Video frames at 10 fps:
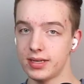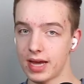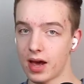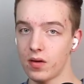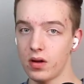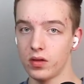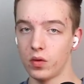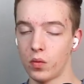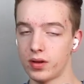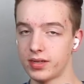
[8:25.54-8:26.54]
down,
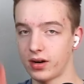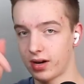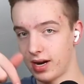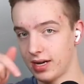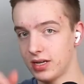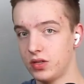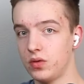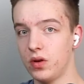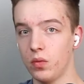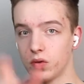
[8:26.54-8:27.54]
the ones that are connected
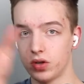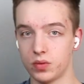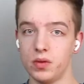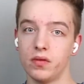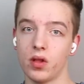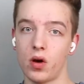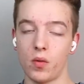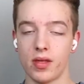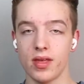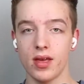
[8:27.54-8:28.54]
to it will just move along
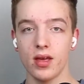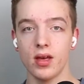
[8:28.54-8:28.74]
with it.